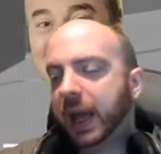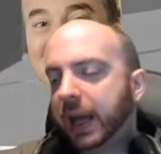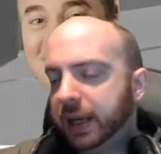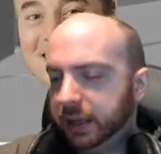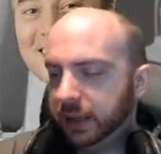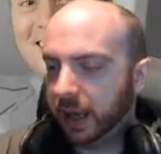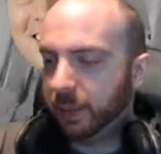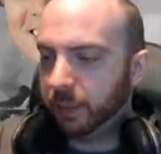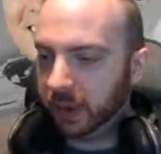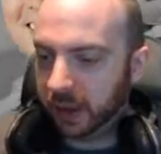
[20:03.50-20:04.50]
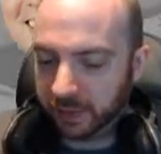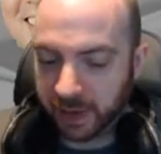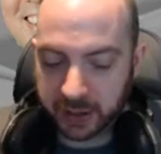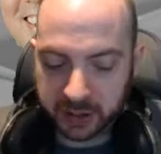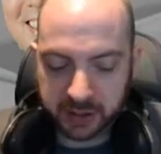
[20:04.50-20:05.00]
and
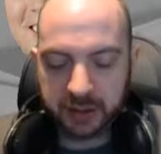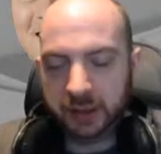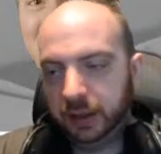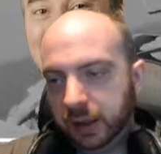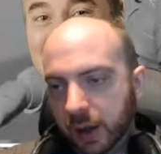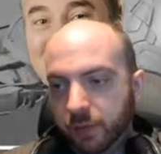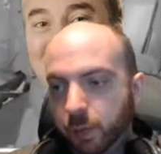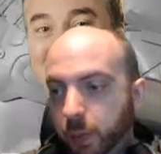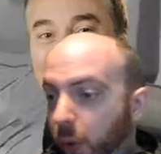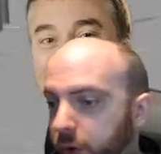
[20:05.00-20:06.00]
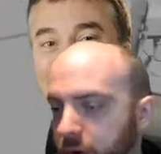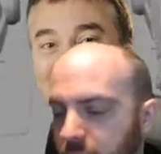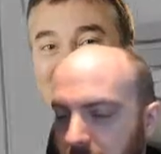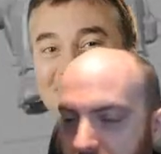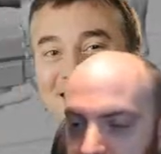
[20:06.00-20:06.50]
funds you haven't bought on
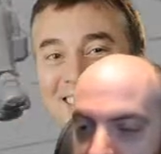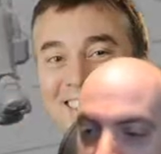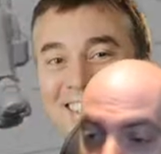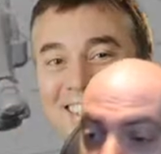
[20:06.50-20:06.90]
your account. I